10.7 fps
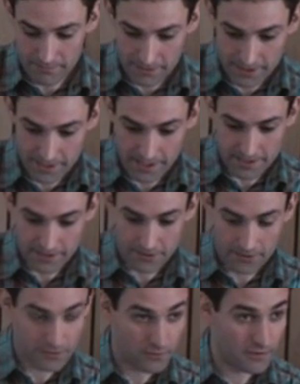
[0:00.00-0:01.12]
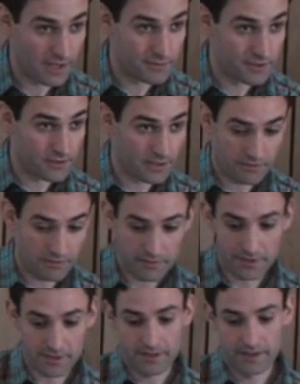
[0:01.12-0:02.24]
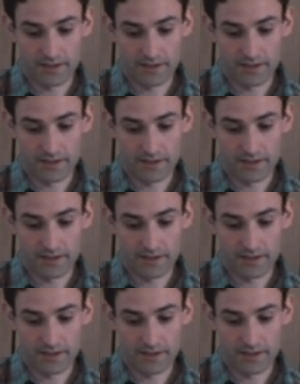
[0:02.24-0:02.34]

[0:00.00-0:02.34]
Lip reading: precise in terms of epsilon equilibria.